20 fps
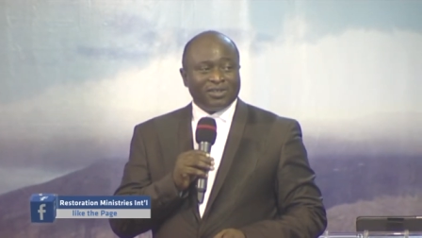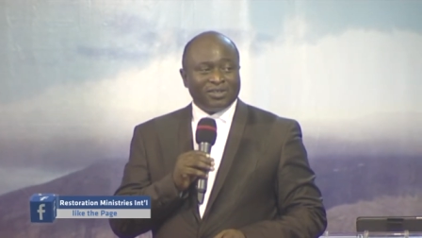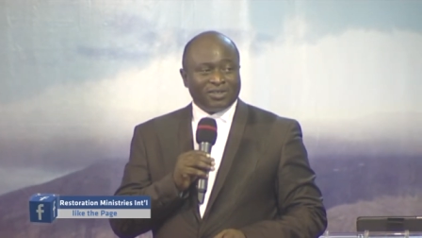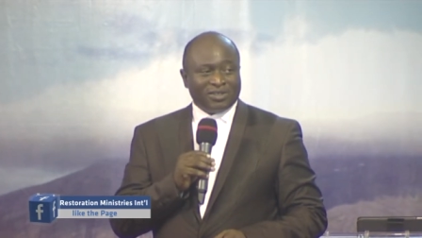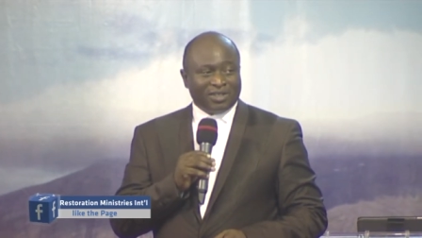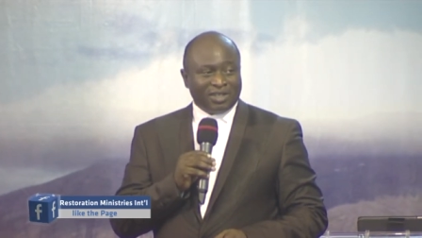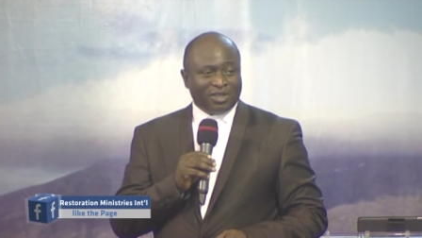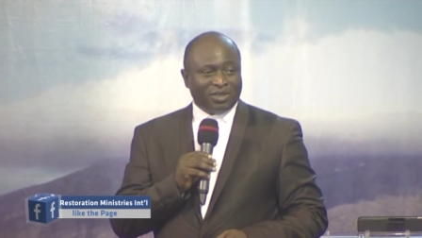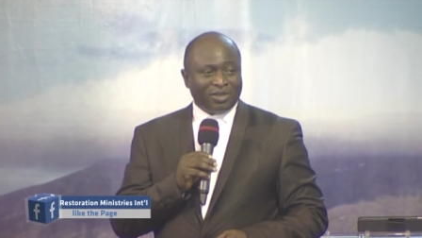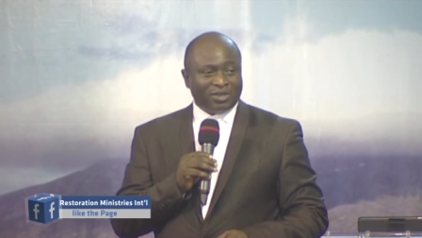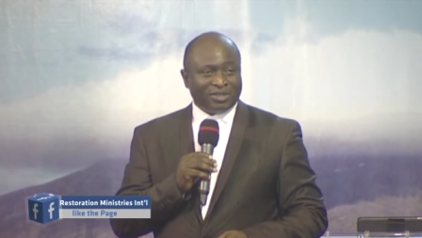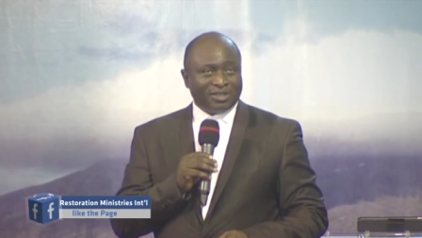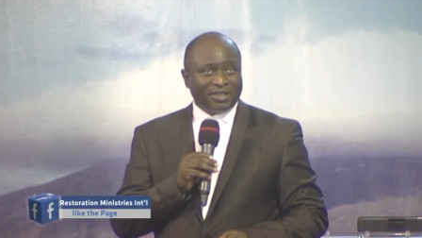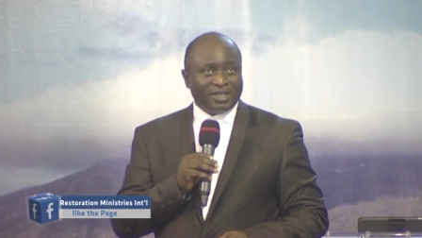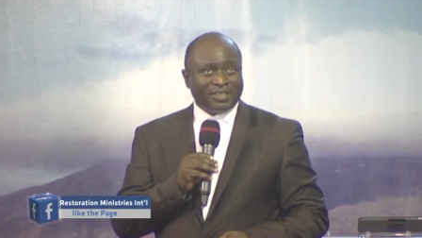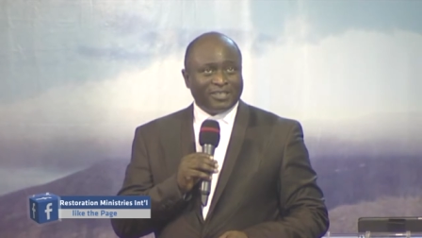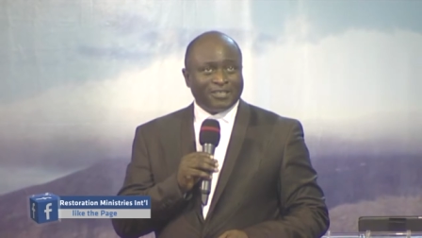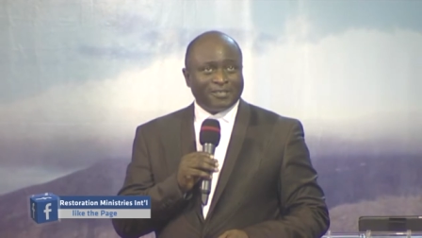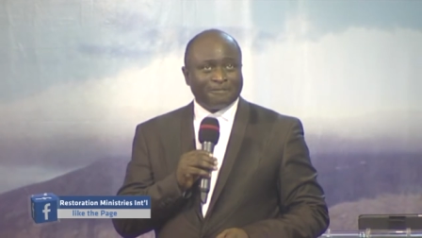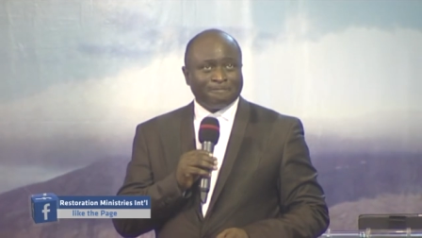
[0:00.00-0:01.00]
Take your
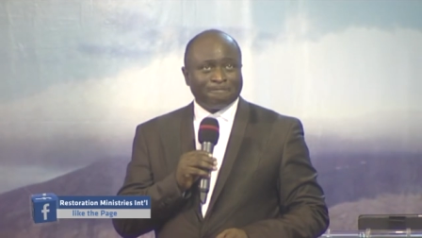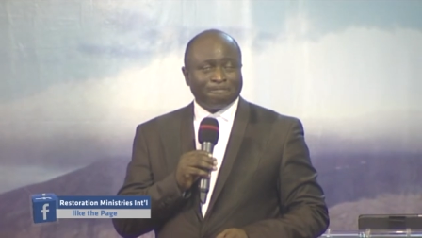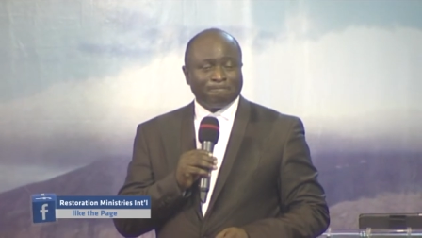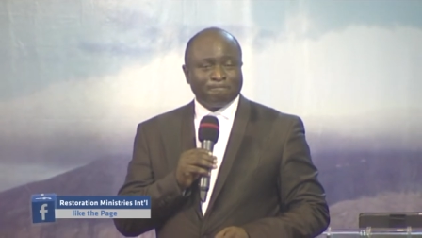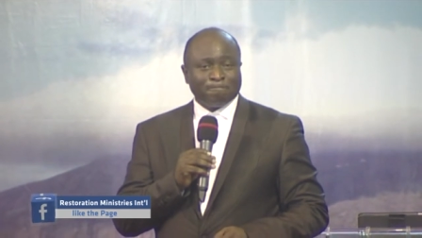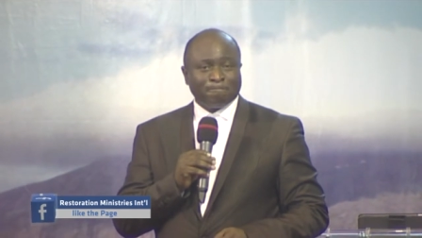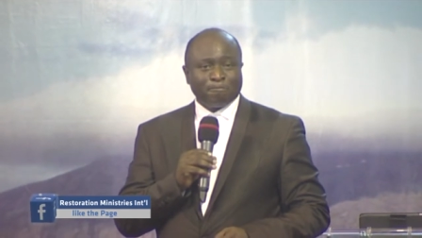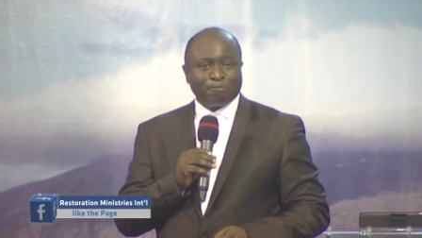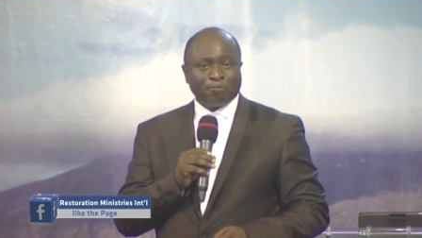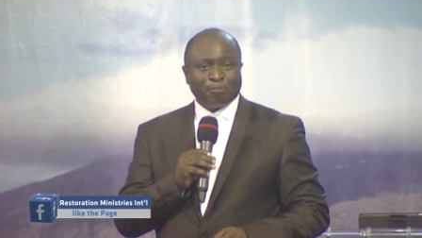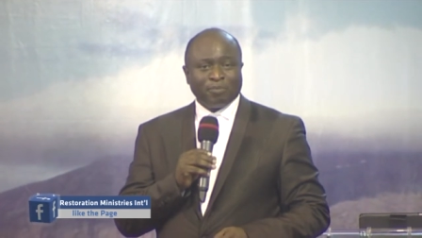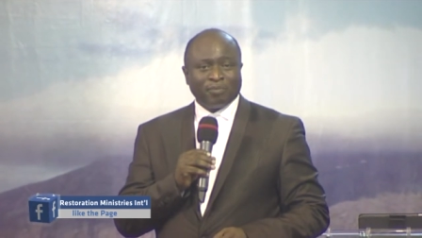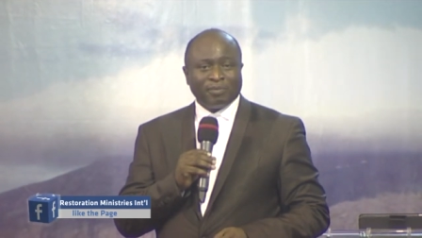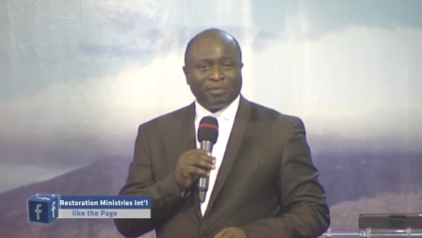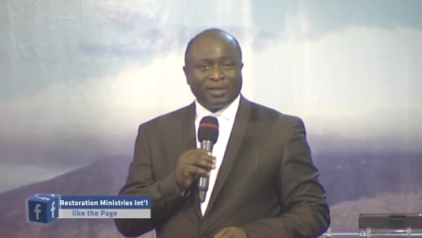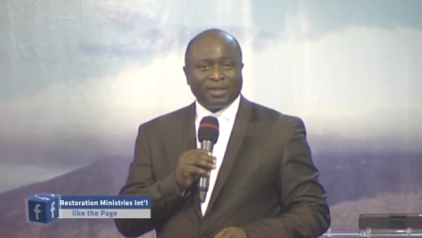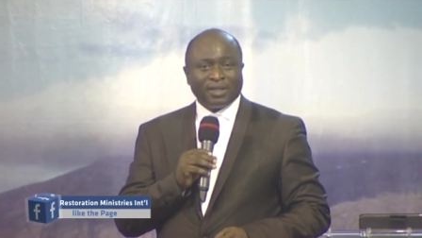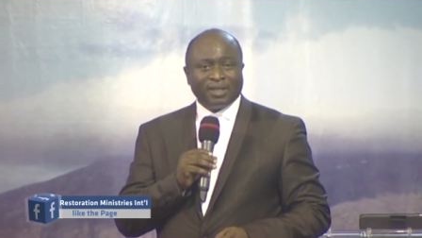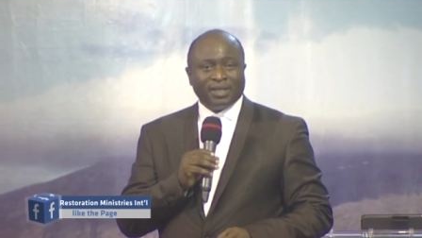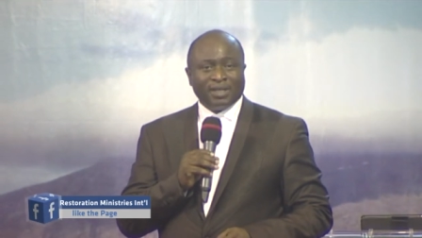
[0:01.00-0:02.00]
seats.
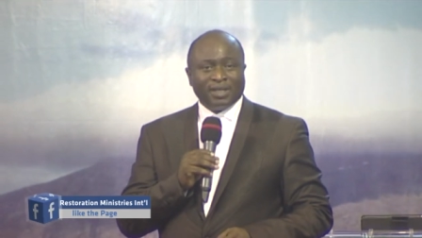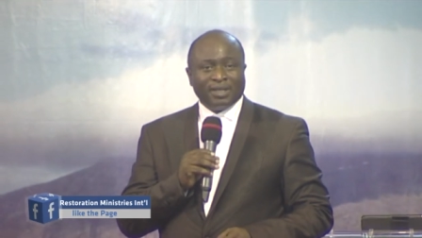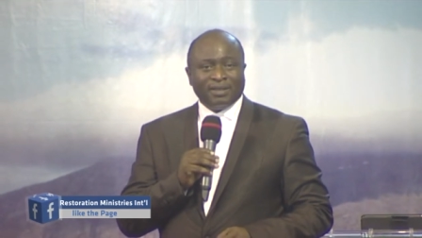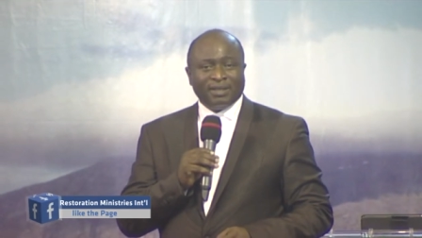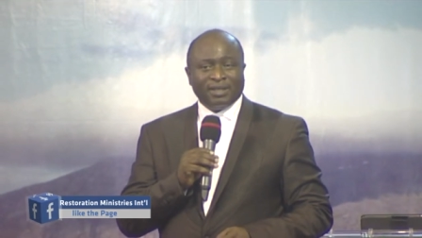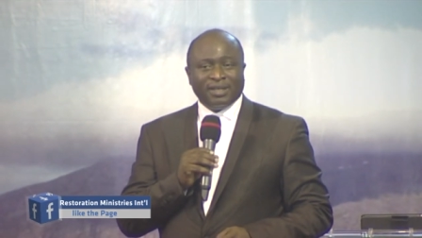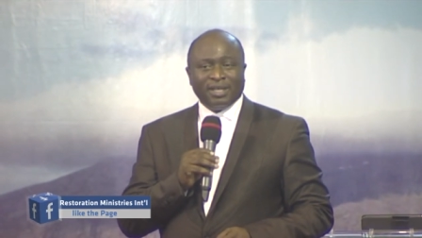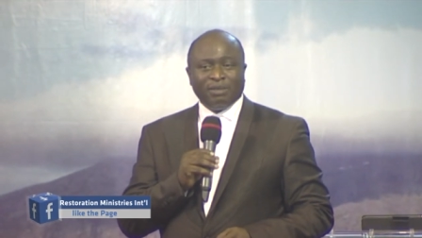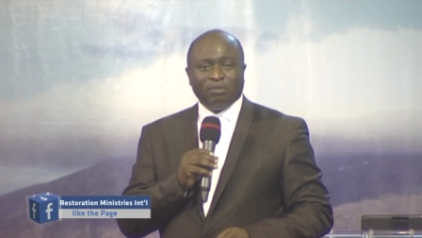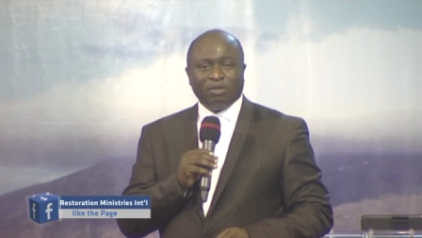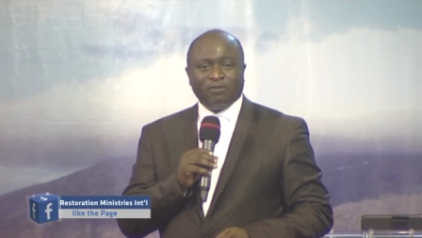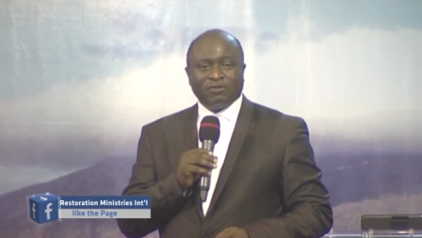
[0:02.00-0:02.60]
The name of